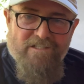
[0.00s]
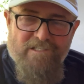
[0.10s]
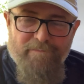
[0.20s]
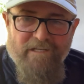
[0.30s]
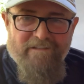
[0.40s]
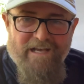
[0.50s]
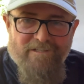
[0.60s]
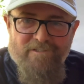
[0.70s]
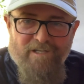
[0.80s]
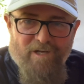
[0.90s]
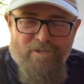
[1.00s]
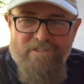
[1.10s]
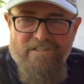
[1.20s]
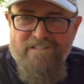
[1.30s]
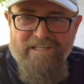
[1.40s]
and spend
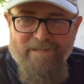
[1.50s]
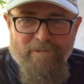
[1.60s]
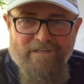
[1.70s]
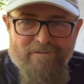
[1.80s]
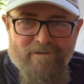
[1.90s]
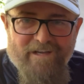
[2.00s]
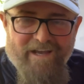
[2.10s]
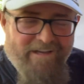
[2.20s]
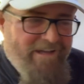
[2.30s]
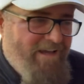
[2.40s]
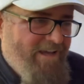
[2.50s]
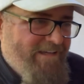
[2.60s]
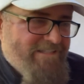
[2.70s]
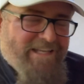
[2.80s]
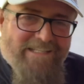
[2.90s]
$1,000 to see me, okay?
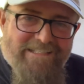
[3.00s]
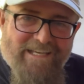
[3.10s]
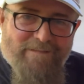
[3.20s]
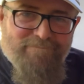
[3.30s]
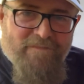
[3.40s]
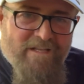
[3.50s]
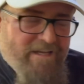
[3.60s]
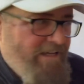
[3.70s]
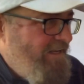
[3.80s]
Because that's it. And